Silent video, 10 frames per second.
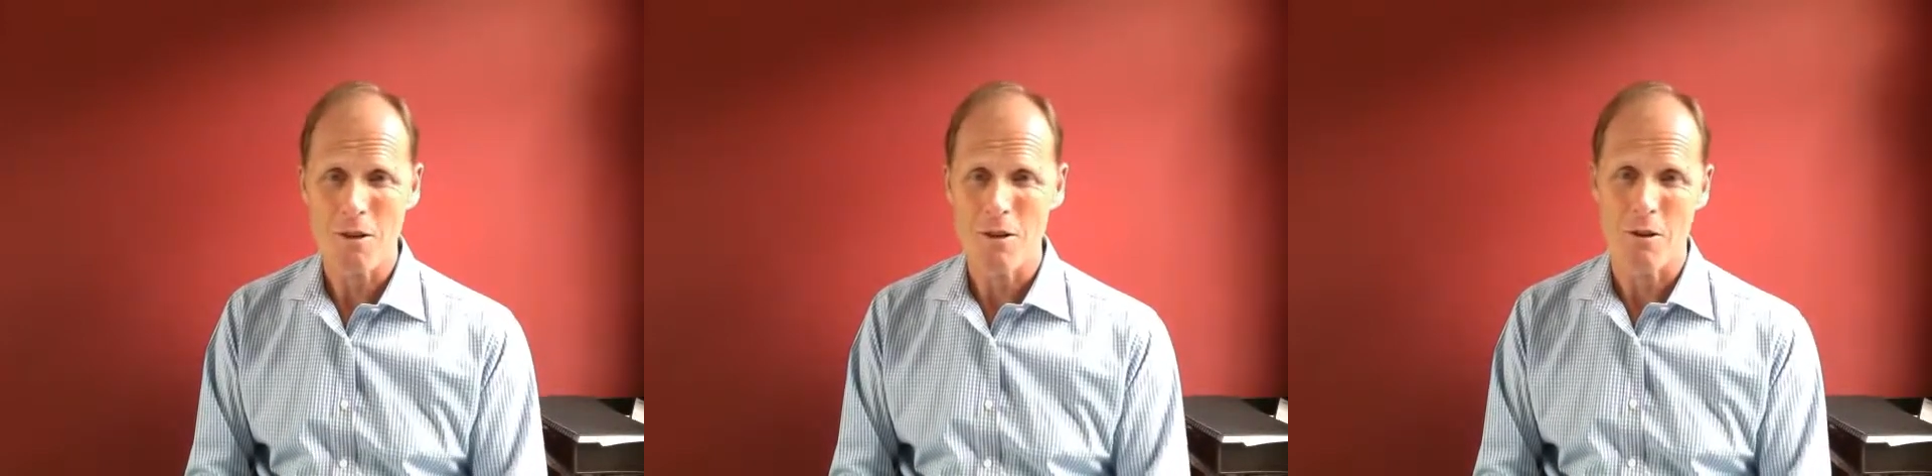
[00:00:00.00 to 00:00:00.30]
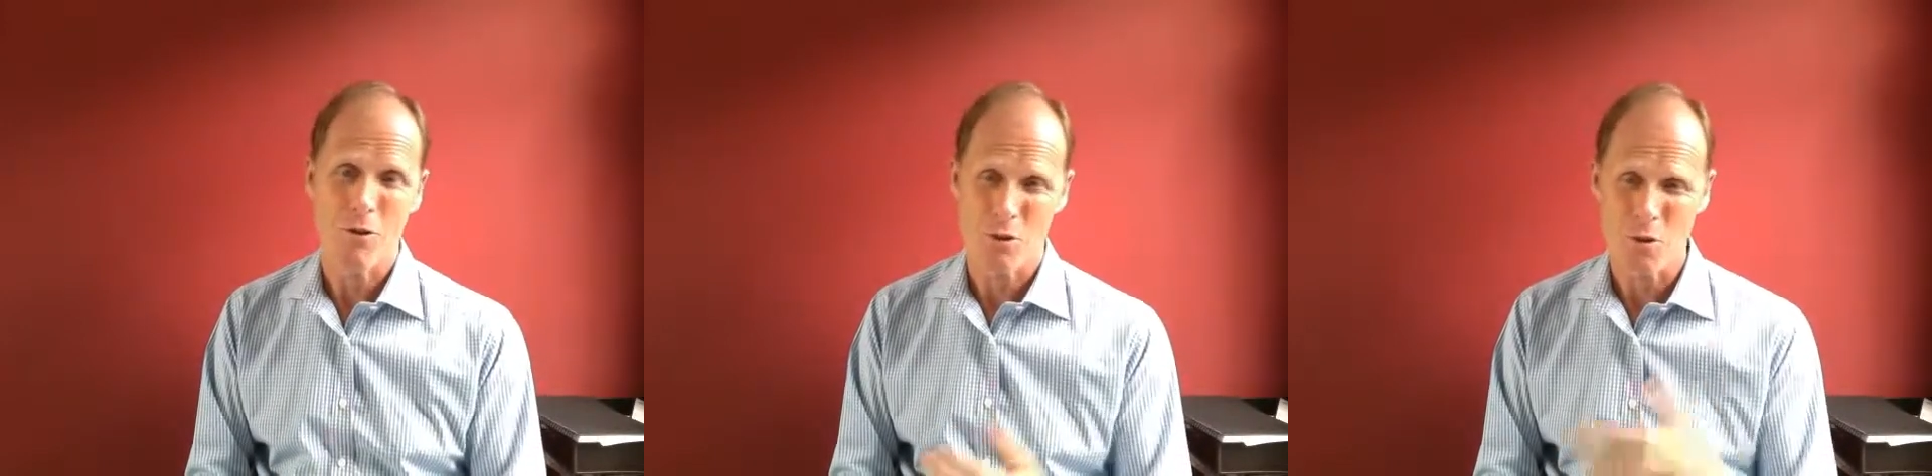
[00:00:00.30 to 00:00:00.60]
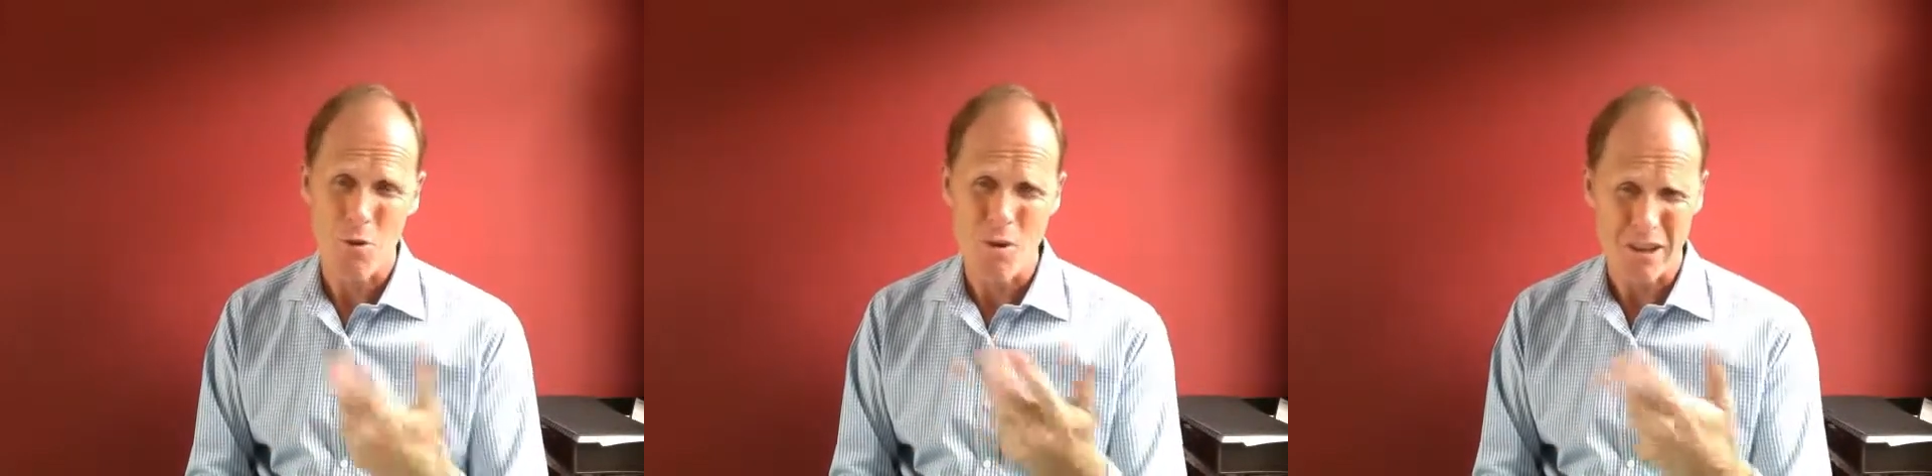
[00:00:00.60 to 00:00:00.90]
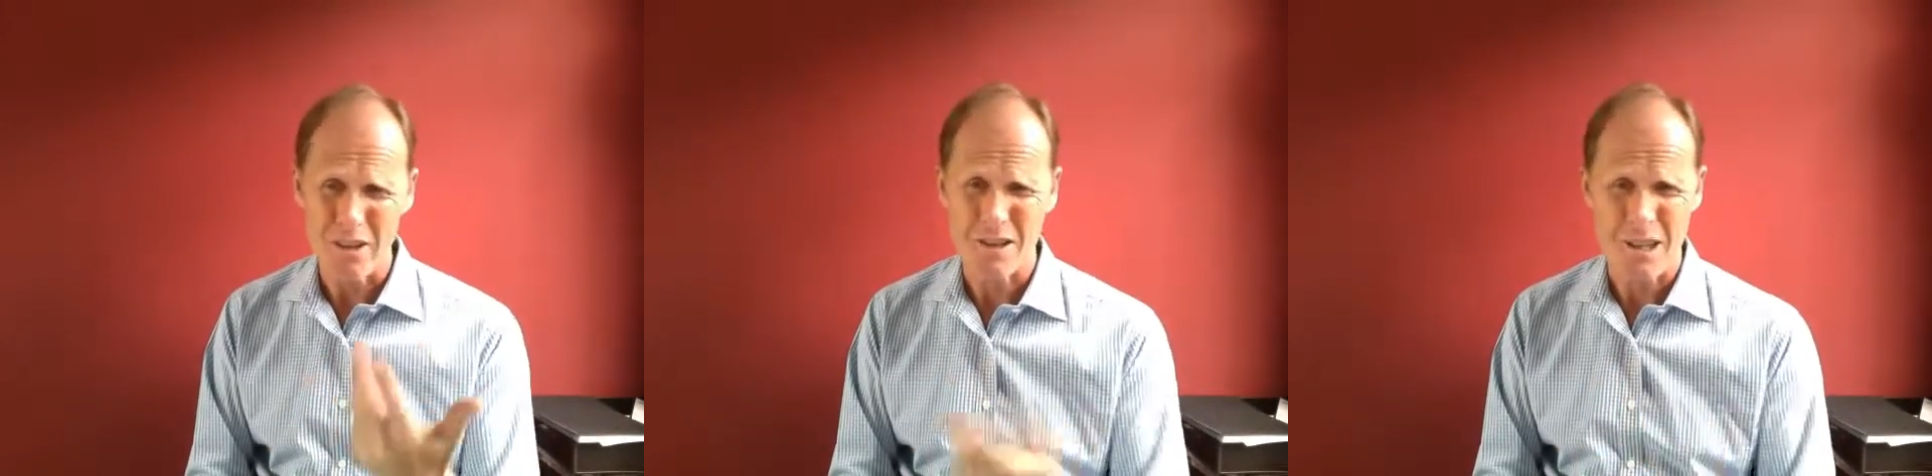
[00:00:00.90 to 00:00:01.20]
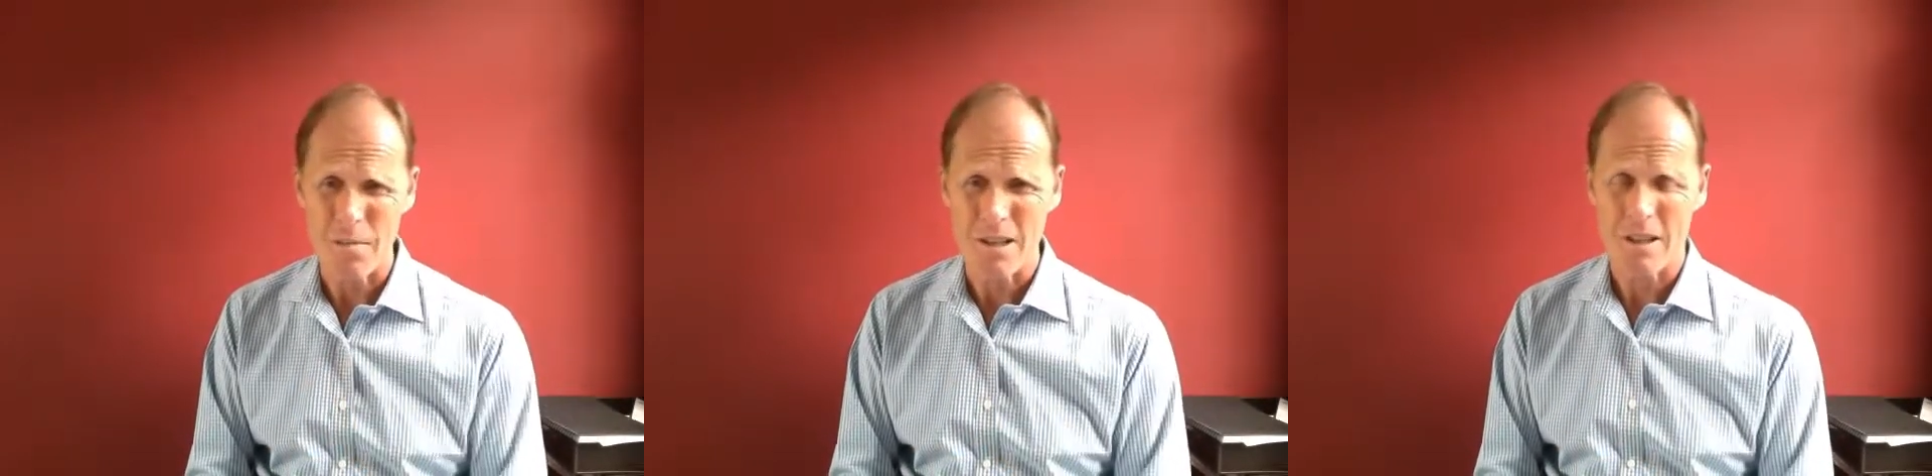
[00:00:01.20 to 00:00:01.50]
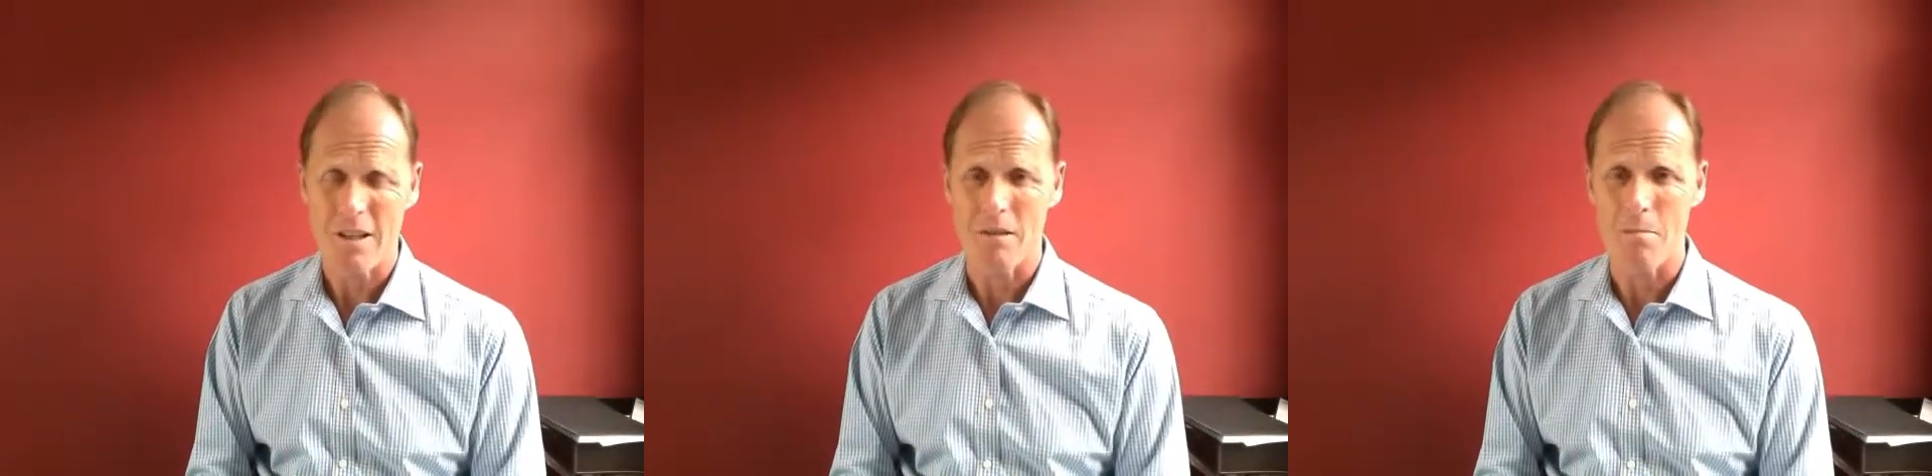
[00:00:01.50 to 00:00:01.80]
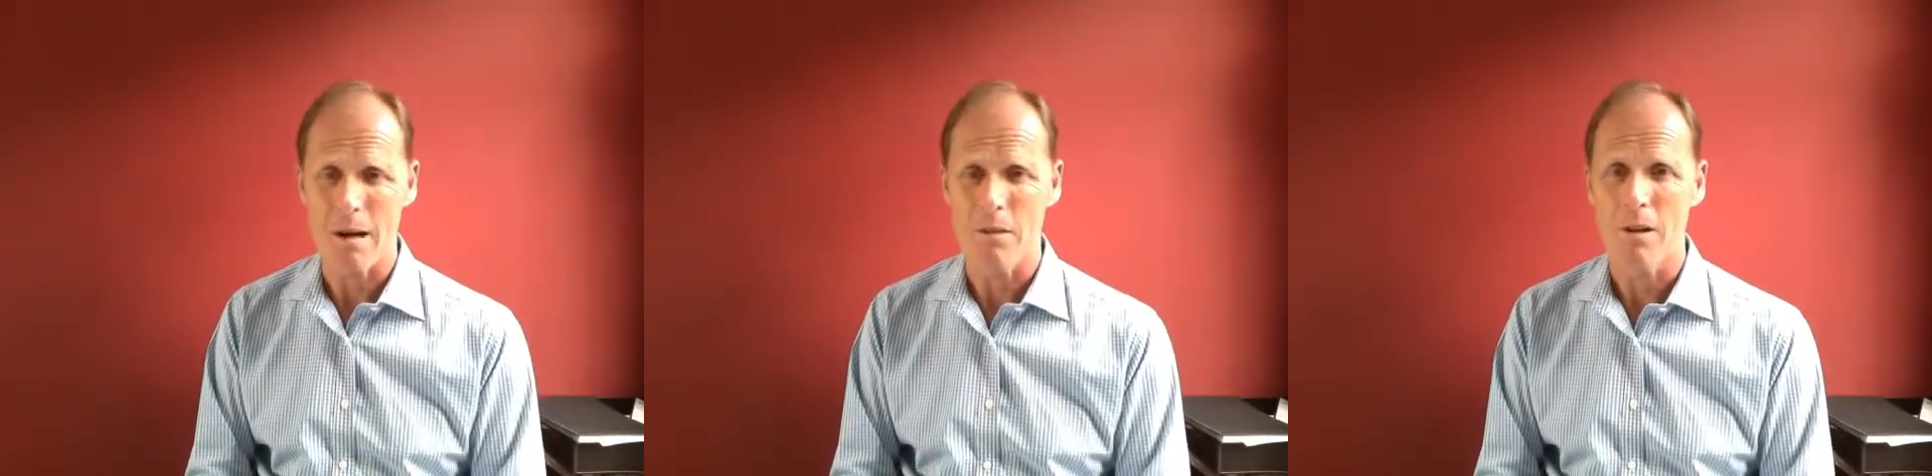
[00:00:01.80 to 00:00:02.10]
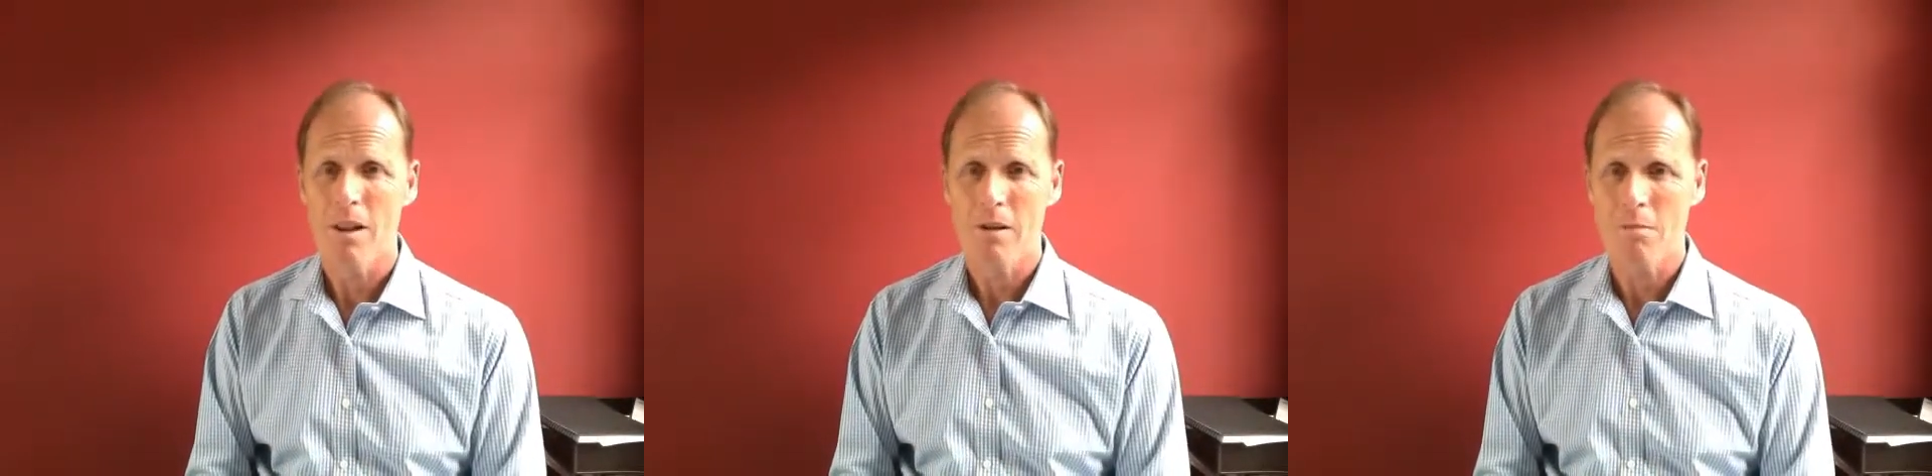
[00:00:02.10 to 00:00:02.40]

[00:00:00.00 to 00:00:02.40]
You can talk in your sleep, but it's a kind of babble